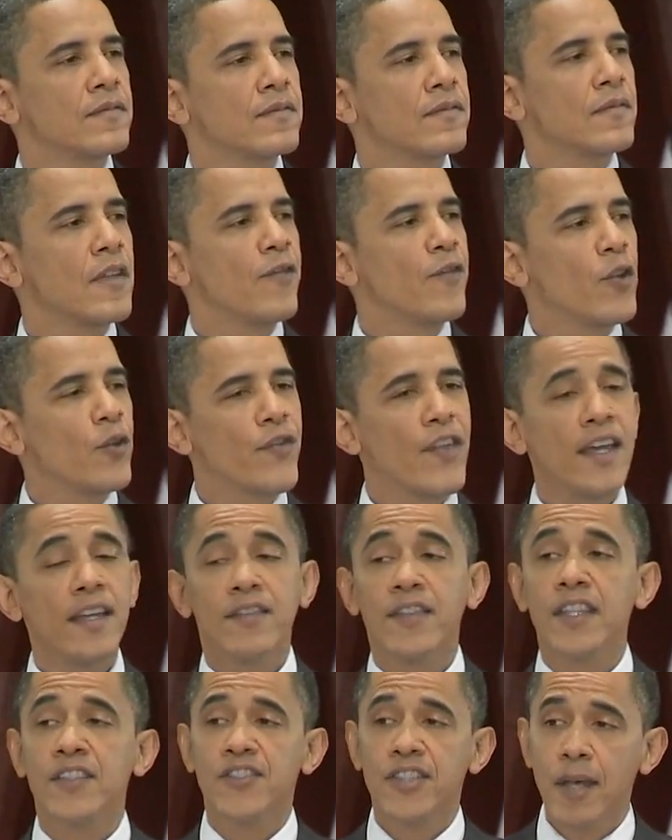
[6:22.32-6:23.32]
If you
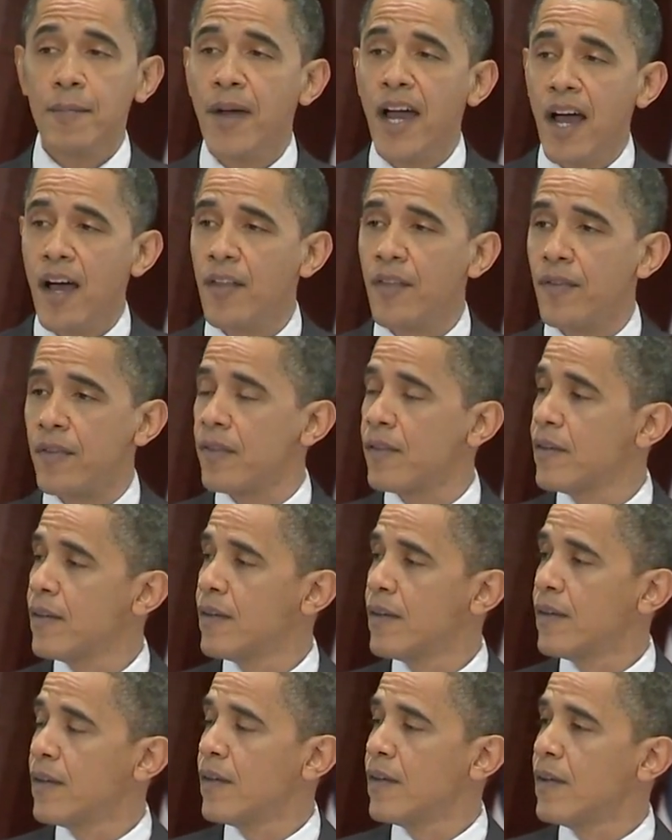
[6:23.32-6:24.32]
think that somehow
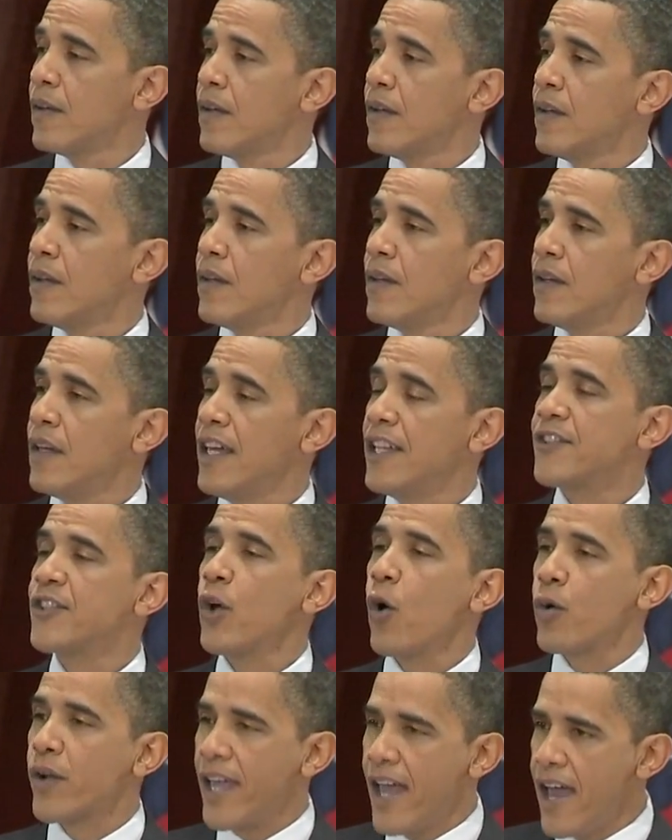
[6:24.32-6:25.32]
it's
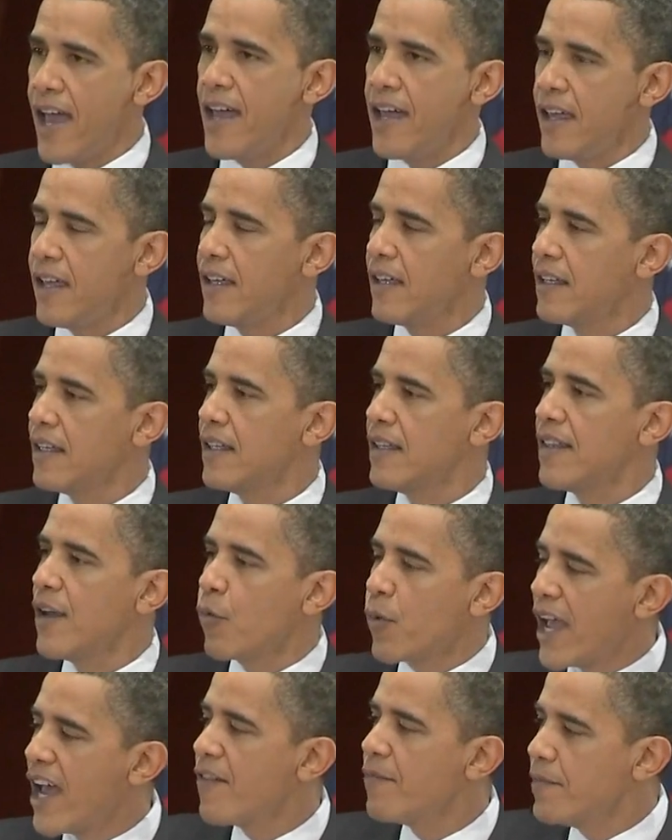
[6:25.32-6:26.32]
okay that
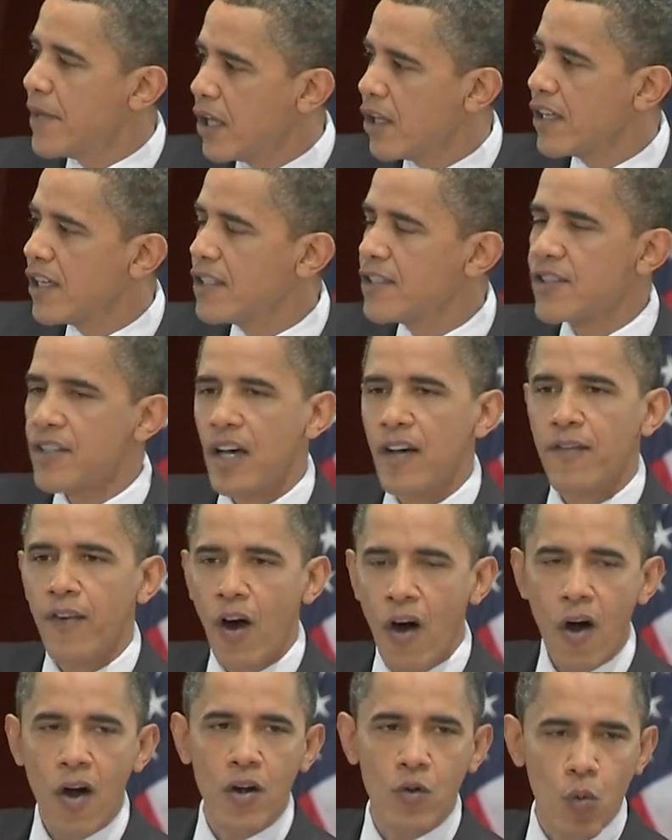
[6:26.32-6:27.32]
we have millions of
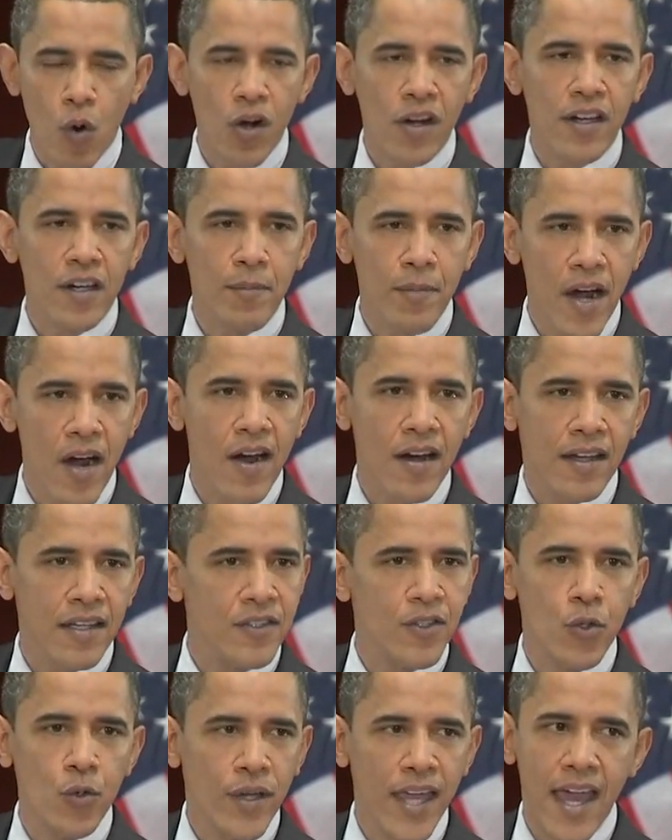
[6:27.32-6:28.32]
hard-working
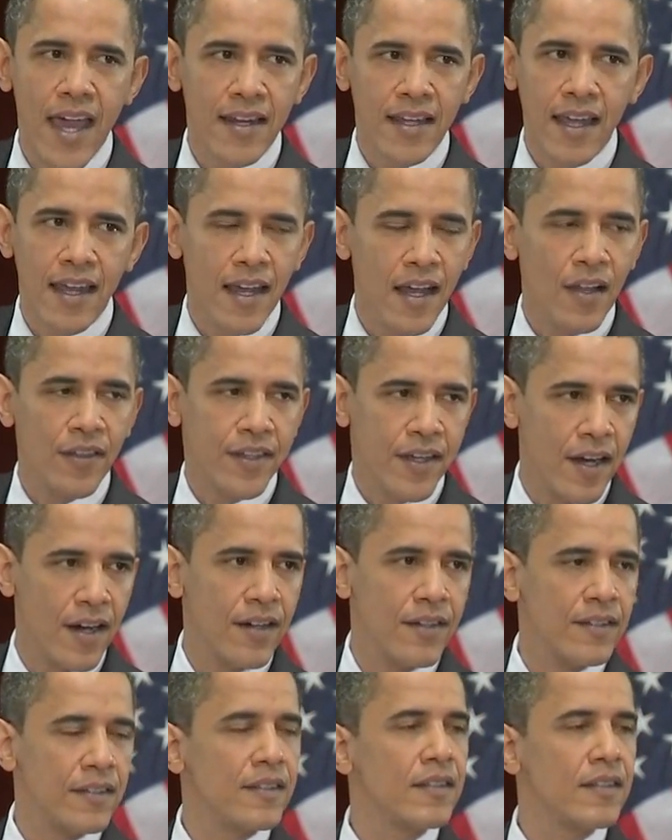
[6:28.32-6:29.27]
Americans who can't get health care,